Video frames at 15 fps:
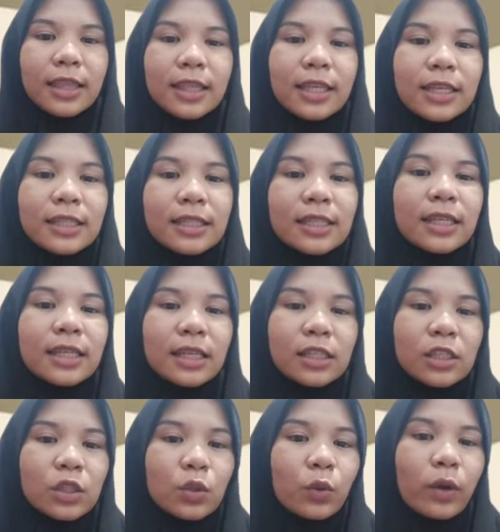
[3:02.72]
Teaching
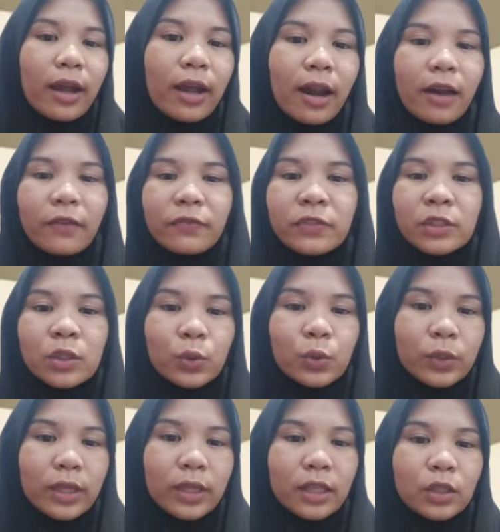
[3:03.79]
is to help
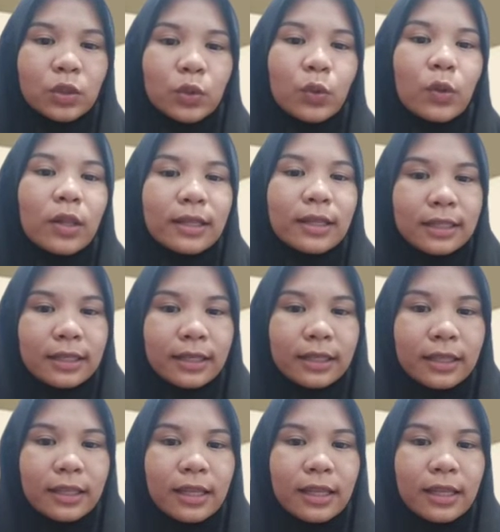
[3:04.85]
students to learn